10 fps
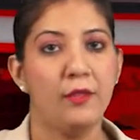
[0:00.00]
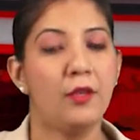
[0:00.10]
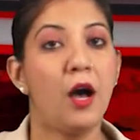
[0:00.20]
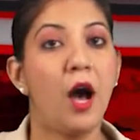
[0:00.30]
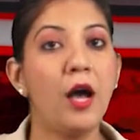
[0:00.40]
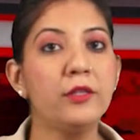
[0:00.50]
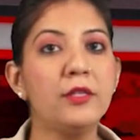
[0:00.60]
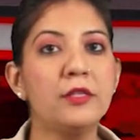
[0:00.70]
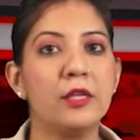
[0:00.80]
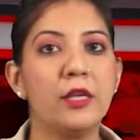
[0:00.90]
The
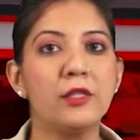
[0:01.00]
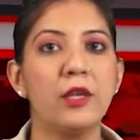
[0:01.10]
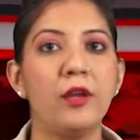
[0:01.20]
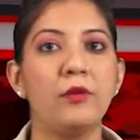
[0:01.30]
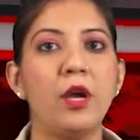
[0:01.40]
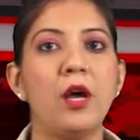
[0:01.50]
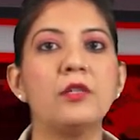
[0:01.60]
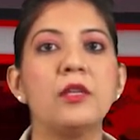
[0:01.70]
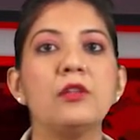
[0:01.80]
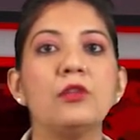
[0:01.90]
hardest hit
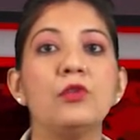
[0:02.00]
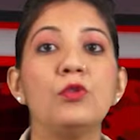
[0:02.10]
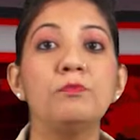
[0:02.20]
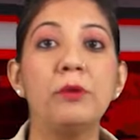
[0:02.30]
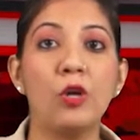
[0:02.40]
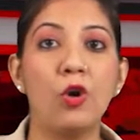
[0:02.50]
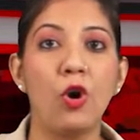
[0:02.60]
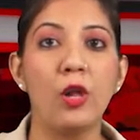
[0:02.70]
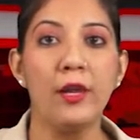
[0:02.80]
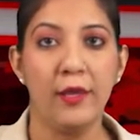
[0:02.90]
areas include
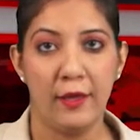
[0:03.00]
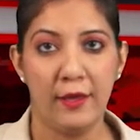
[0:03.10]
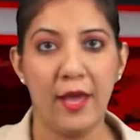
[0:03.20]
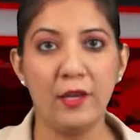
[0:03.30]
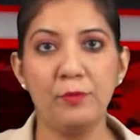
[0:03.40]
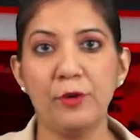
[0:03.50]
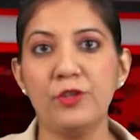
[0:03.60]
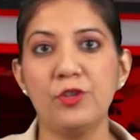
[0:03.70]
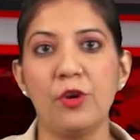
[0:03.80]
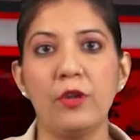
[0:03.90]
Bicol,
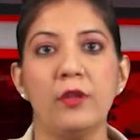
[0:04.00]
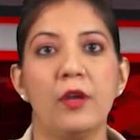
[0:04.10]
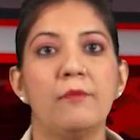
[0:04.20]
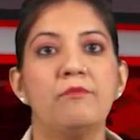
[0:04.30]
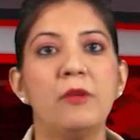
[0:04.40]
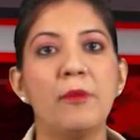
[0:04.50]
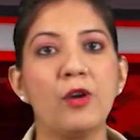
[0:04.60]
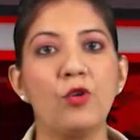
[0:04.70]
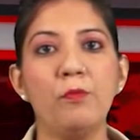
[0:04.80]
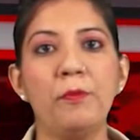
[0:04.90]
Calabarzon,
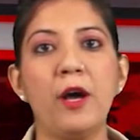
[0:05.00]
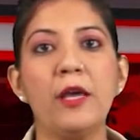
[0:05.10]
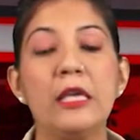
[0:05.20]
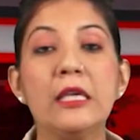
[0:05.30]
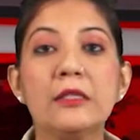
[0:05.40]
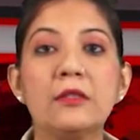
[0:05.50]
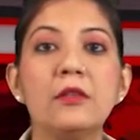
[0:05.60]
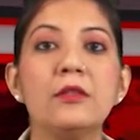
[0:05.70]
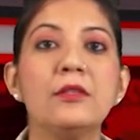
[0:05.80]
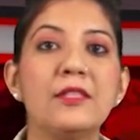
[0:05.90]
Mimaropa,
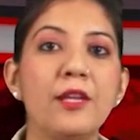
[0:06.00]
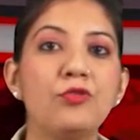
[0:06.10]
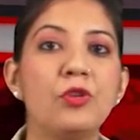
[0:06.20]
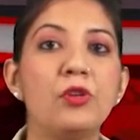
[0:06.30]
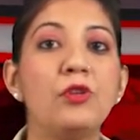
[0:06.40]
Eastern Central